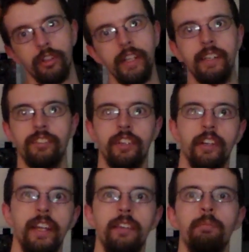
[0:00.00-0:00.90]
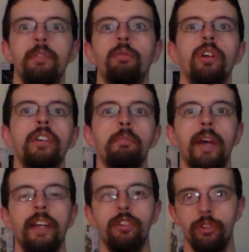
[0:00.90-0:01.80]
Greetings Internet, and welcome
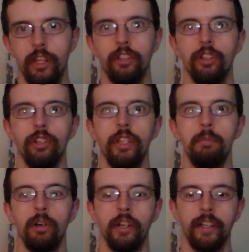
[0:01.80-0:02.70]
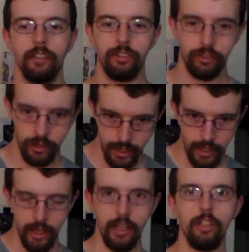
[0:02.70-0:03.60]
back to another Early Mornings.
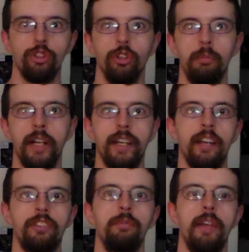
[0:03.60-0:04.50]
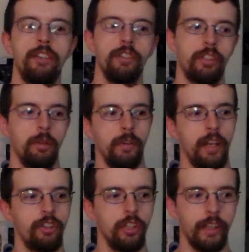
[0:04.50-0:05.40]
It's your old buddy Oxleymations coming
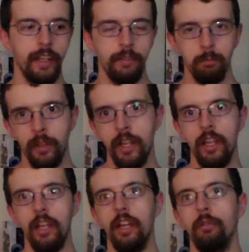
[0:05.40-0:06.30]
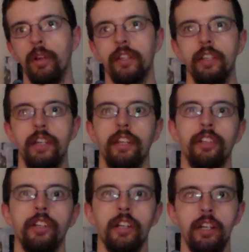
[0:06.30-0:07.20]
at you again with
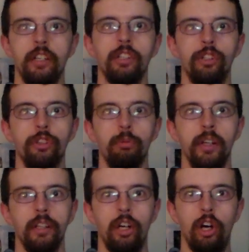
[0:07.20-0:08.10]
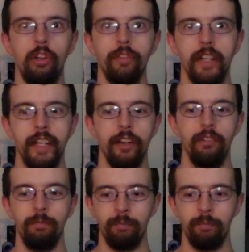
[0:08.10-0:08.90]
another Goodwill haul video.